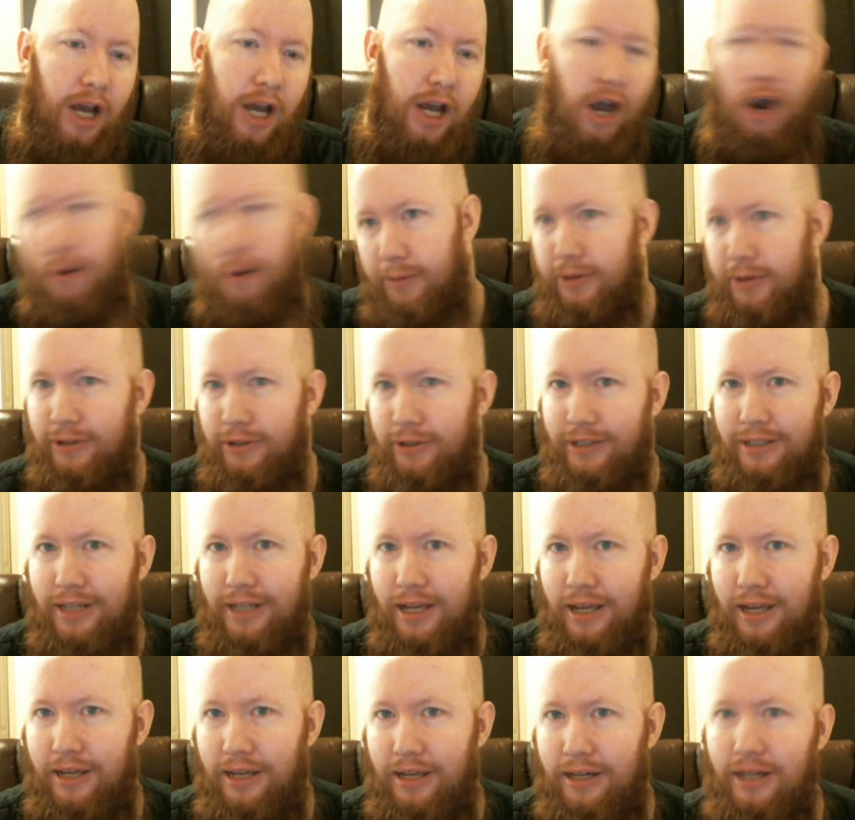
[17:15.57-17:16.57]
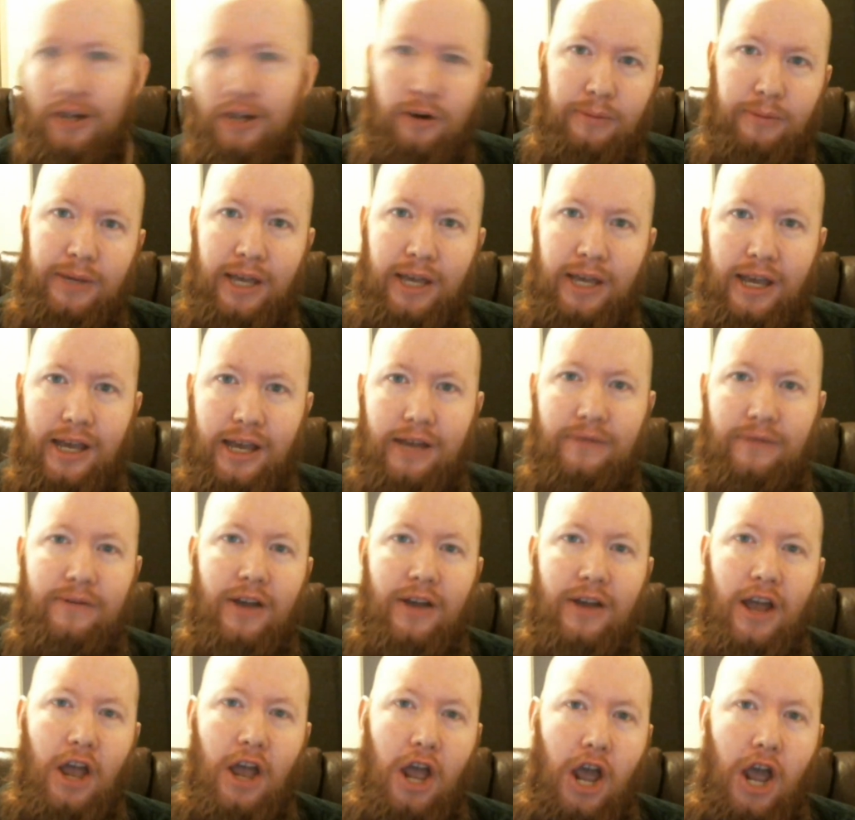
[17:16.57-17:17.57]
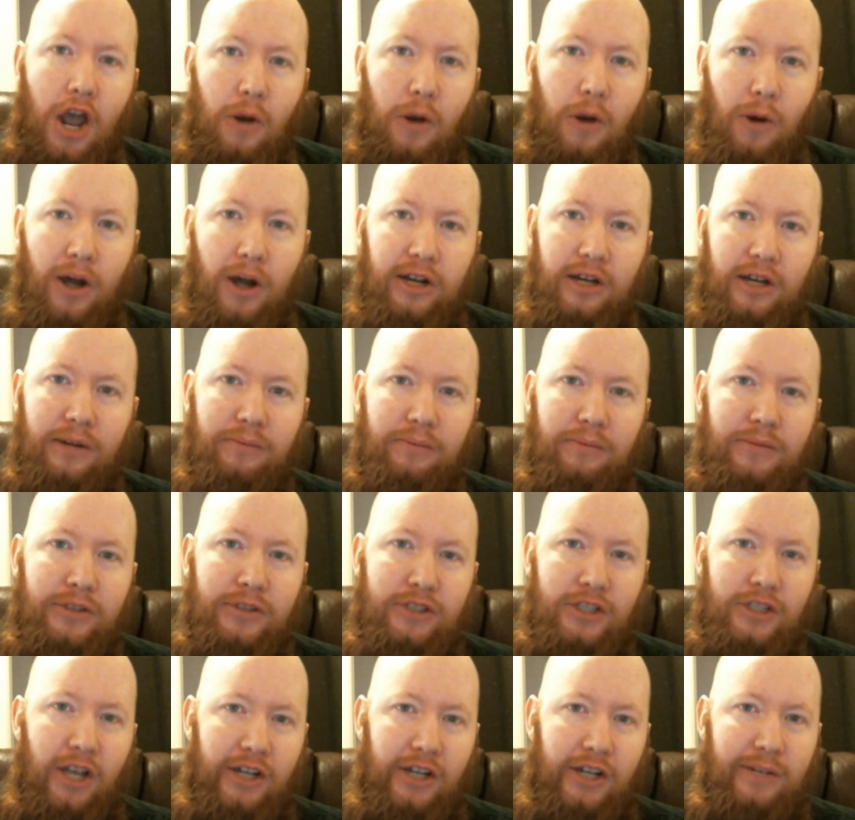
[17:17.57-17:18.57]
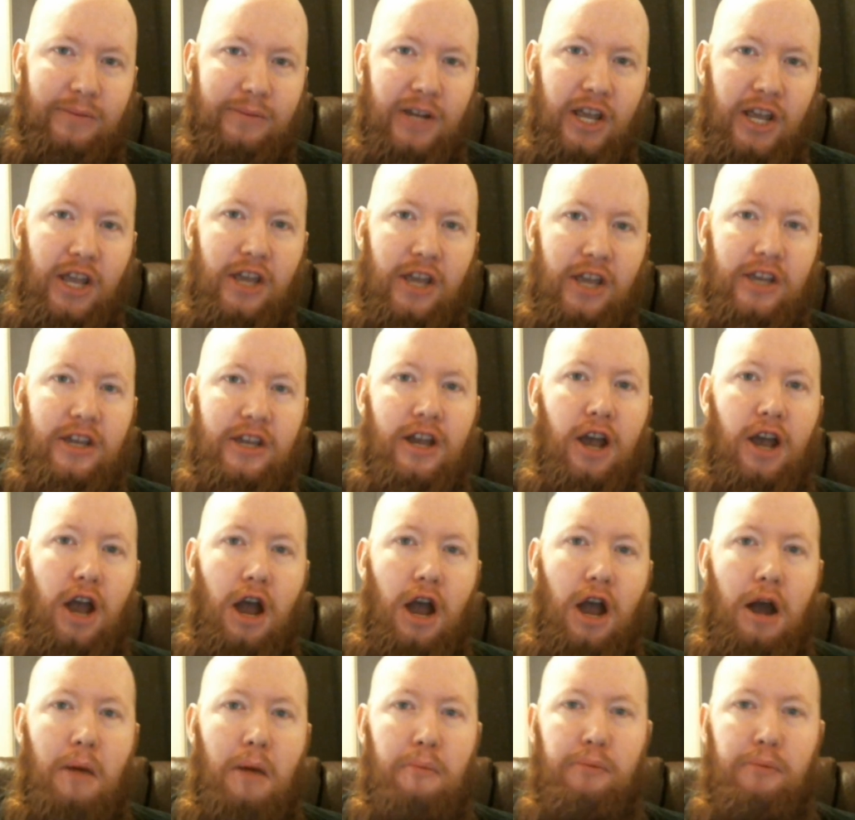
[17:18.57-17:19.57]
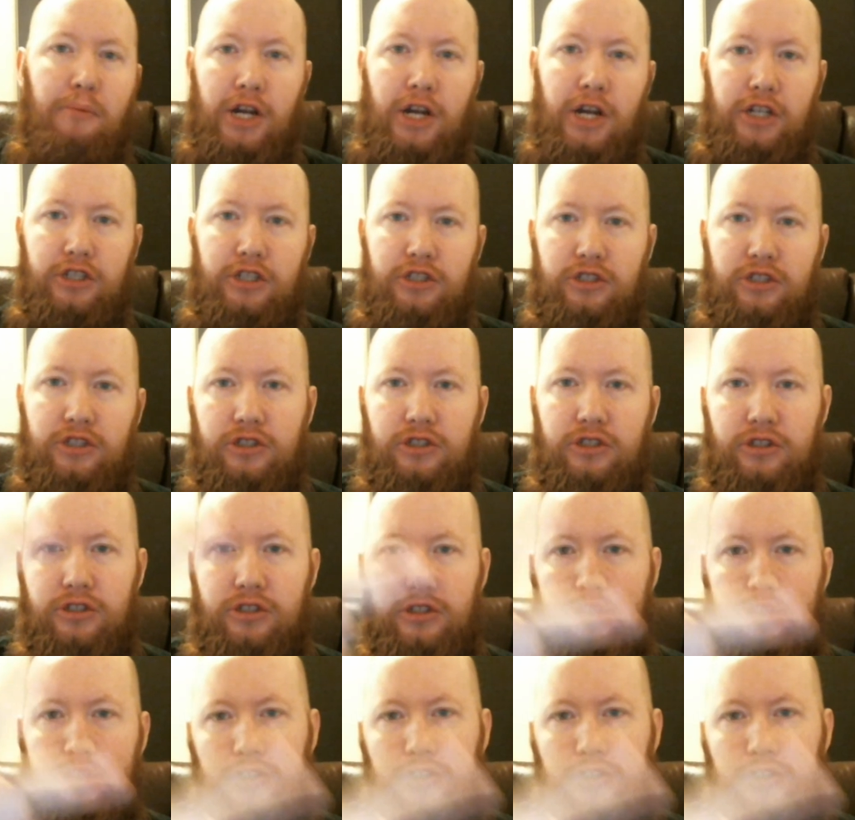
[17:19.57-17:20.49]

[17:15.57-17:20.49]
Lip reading: I hope you're entertained. And I hope you have a rock'em sock'em day. Peace.